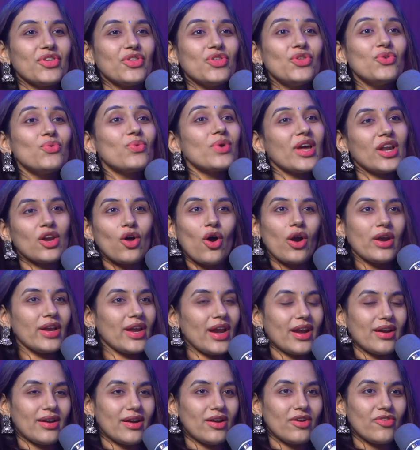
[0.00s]
You cannot
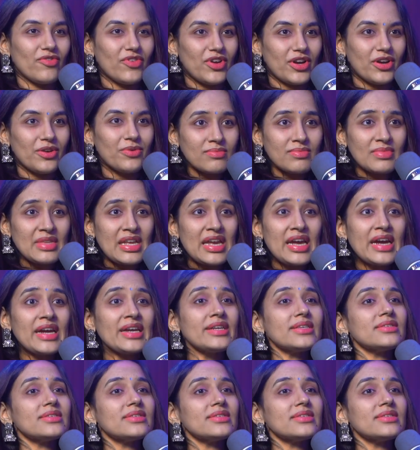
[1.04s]
get rid of it. It is